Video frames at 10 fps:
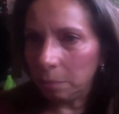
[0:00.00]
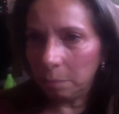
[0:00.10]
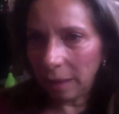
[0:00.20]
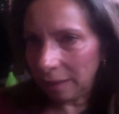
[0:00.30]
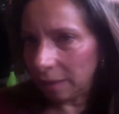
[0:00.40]

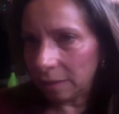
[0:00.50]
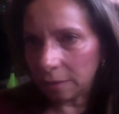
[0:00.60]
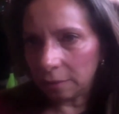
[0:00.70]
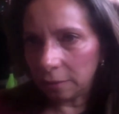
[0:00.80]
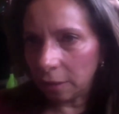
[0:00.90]
bellies
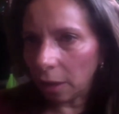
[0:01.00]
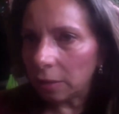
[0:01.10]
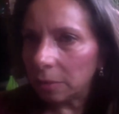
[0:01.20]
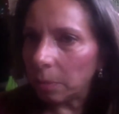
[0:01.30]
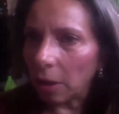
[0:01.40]
and
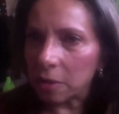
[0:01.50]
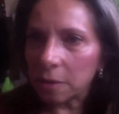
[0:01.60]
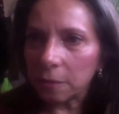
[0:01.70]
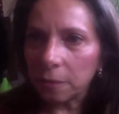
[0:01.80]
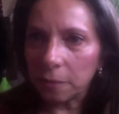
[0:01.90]
cut parts of